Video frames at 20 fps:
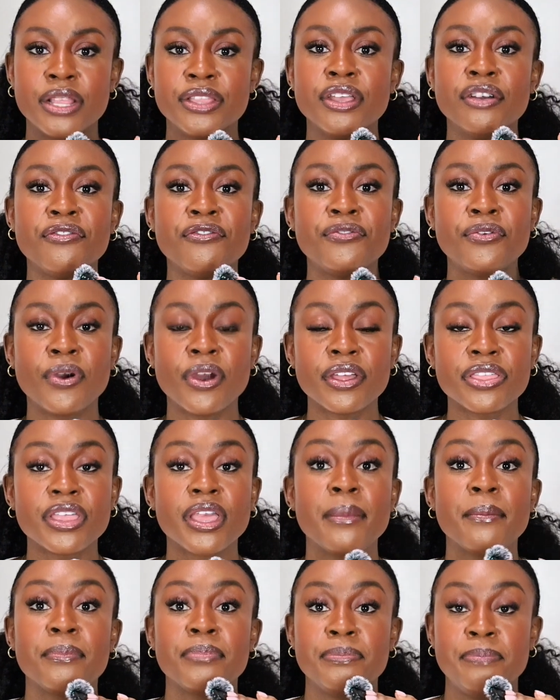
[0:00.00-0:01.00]
The
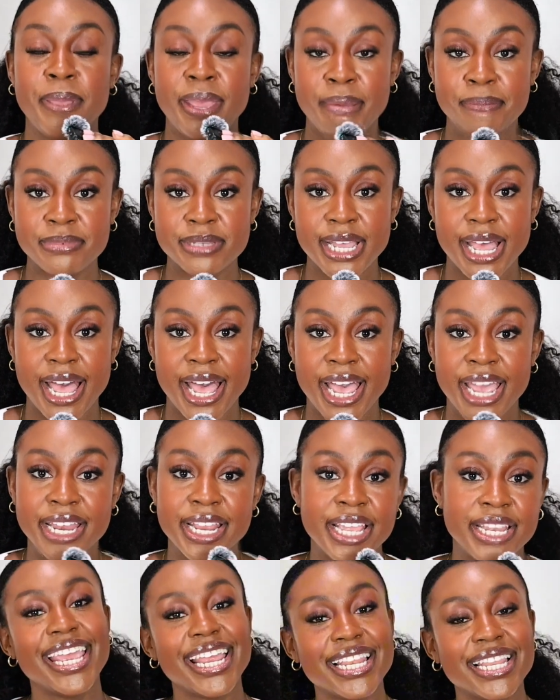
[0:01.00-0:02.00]
4th
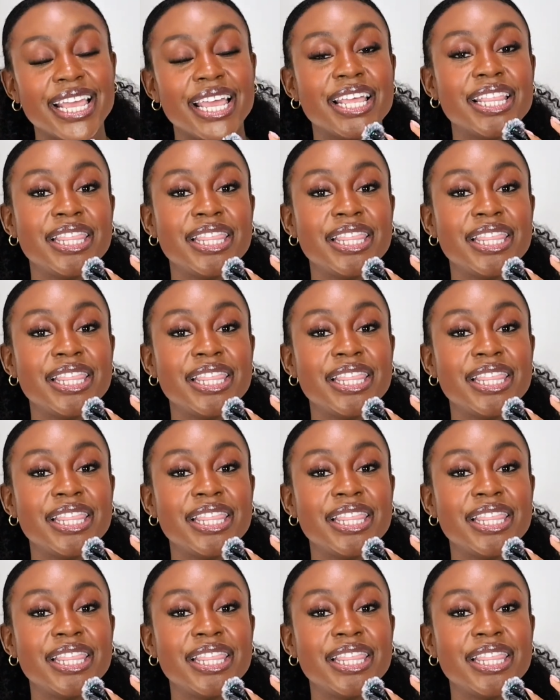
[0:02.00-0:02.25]
peptide in